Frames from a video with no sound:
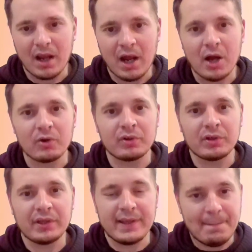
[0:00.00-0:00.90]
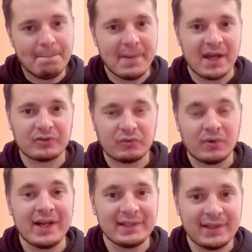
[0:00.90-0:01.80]
our impact
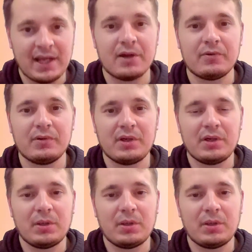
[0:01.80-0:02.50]
right now